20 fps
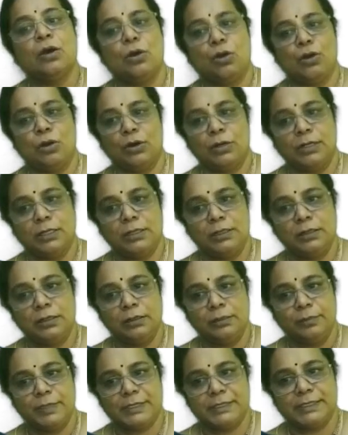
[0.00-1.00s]
order,
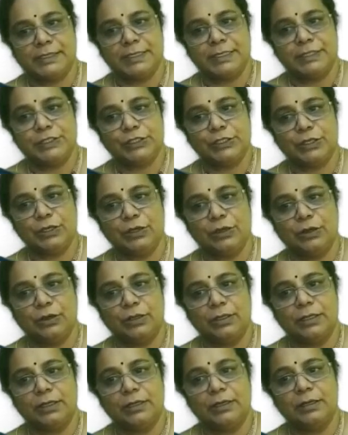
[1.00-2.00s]
presidential
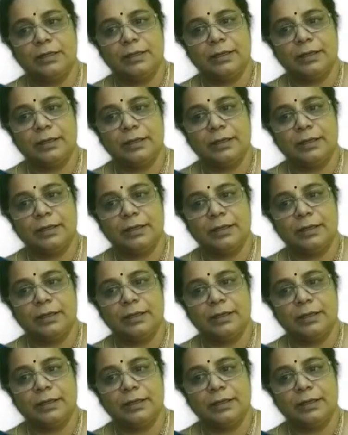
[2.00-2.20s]
order,